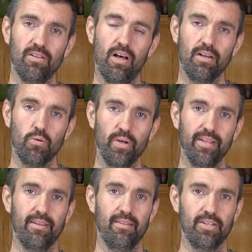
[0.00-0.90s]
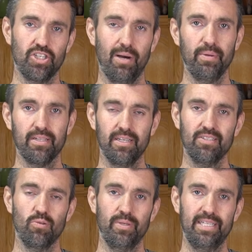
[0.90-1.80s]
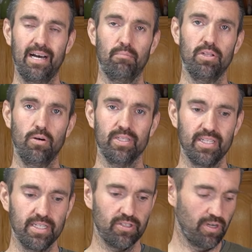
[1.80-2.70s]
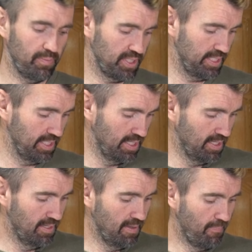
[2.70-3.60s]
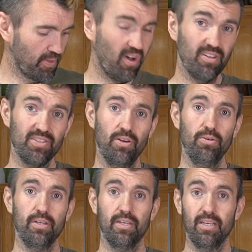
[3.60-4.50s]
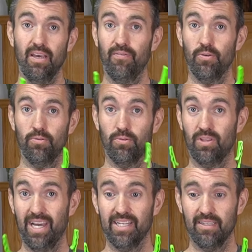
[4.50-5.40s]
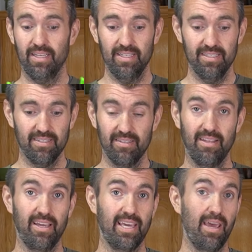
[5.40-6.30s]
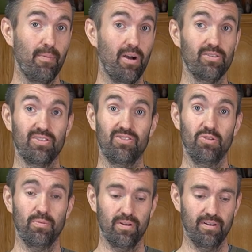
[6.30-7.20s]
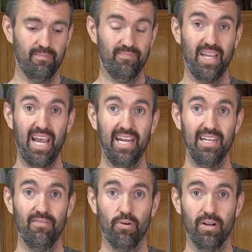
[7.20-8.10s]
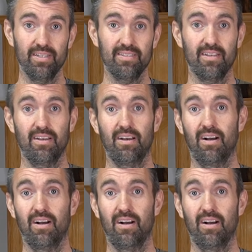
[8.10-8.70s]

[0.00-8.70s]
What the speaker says: along with the shopping list will be down below in the description. Also, if you liked these, they came out super handy for us.